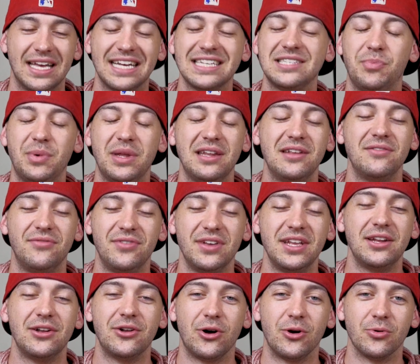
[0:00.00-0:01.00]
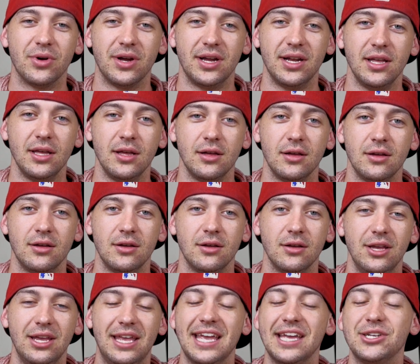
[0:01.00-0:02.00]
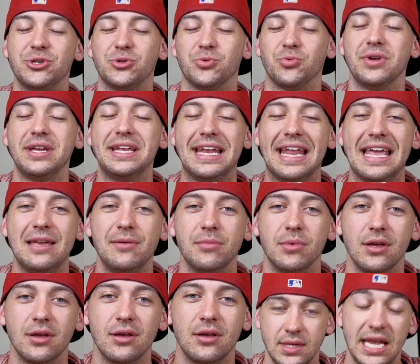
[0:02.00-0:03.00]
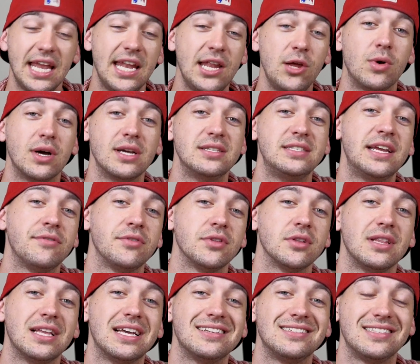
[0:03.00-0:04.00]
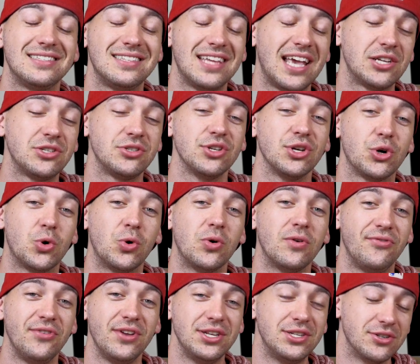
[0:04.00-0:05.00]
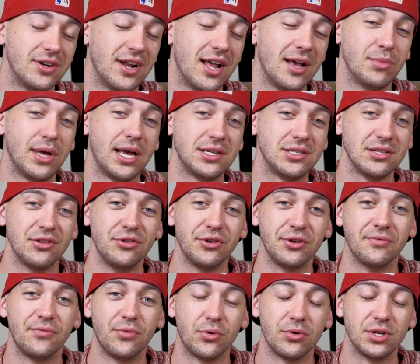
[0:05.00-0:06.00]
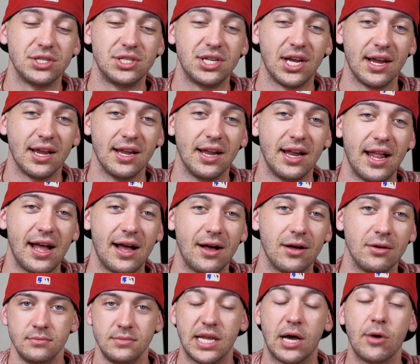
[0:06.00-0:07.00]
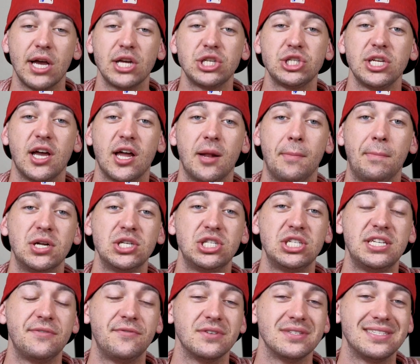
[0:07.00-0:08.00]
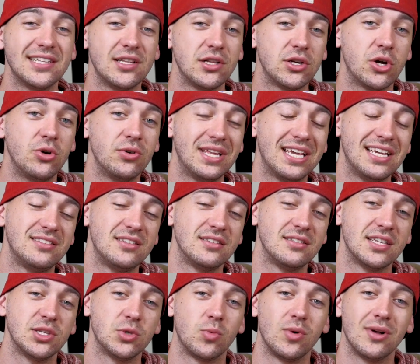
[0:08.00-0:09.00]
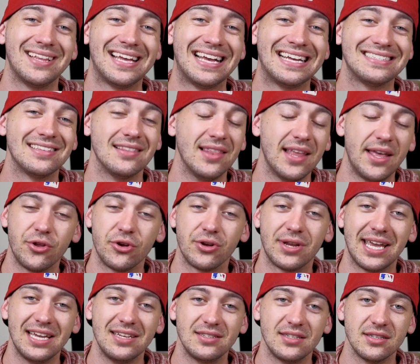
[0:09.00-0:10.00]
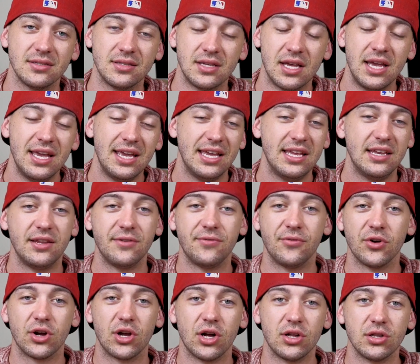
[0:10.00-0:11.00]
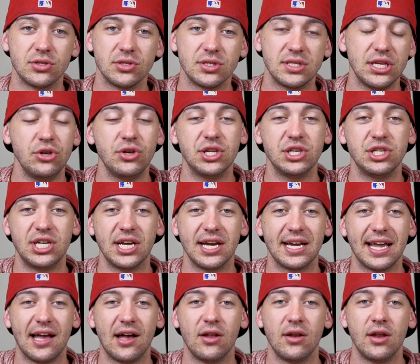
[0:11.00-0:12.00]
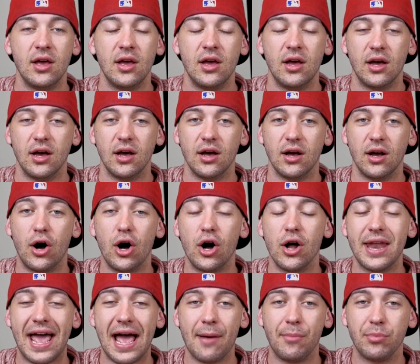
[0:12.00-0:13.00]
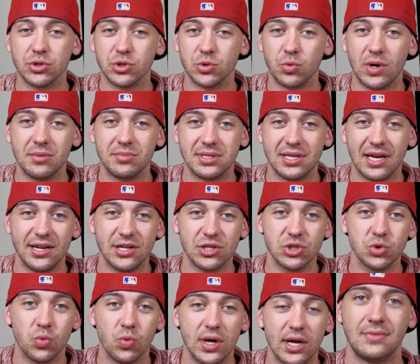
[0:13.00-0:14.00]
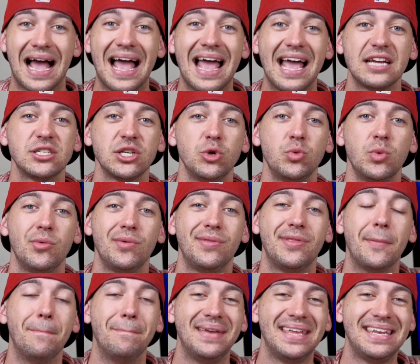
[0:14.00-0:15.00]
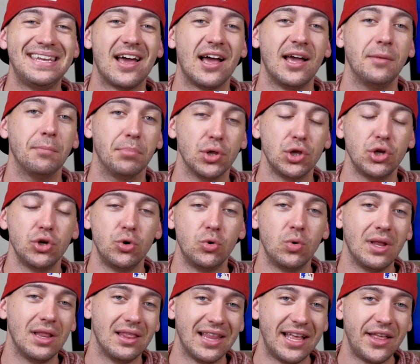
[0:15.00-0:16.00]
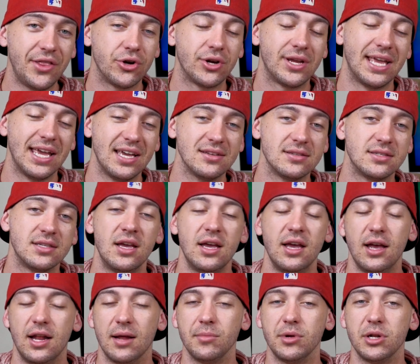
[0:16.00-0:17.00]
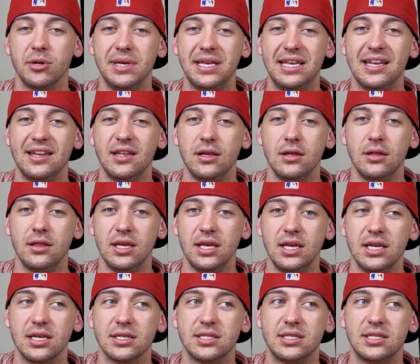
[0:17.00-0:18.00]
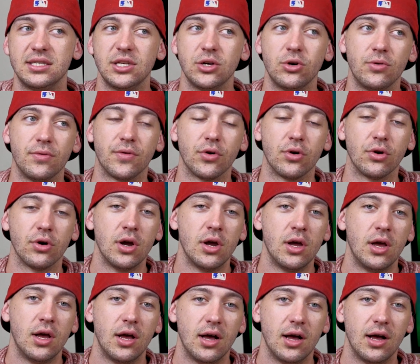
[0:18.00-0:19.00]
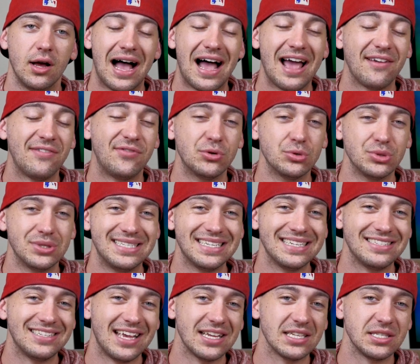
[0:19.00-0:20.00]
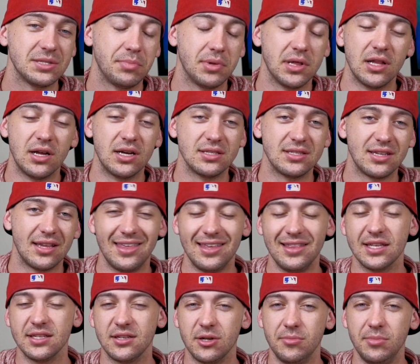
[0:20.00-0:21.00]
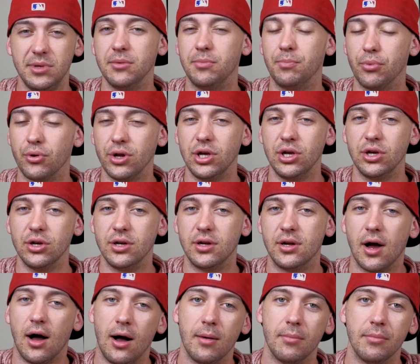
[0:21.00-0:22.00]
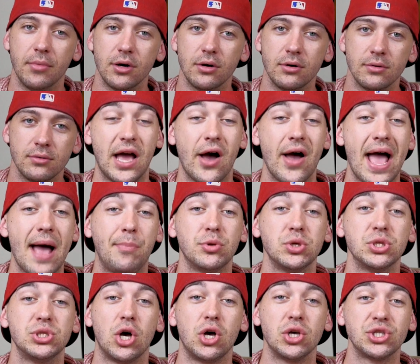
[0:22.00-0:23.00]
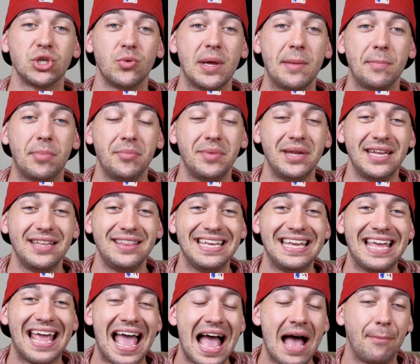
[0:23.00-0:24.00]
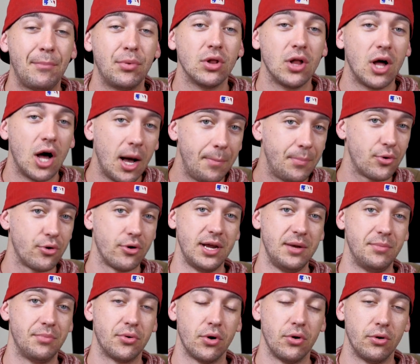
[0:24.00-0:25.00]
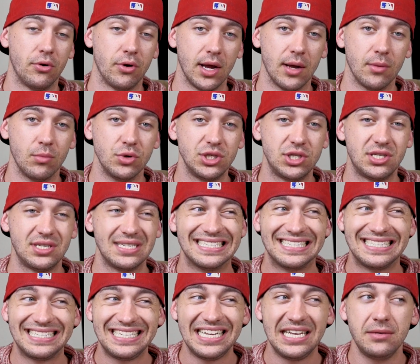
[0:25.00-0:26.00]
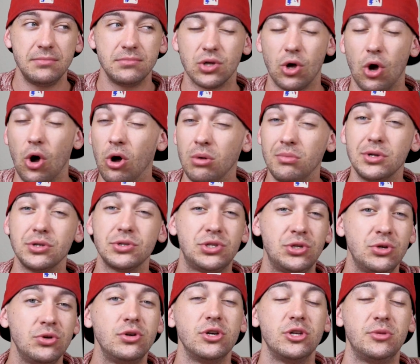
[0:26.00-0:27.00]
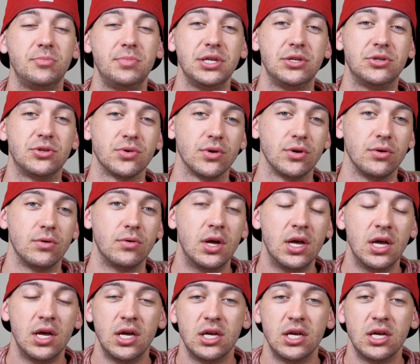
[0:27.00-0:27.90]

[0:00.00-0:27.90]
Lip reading: That's been invented already. You can't just rename it. Anyways, nevertheless, it's actually a cool feature and I'm actually looking forward to checking it out. Now we actually got a bunch of different silicone cases as well as leather cases in different colors that you can check out on Apple's website as well. I actually went with the midnight blue leather case and I'm gonna be getting the silver iPhone 6s Plus. I think that's going to be a pretty good combo. Now, Apple has also implemented the Apple Upgrade program, which seems almost too good to be true.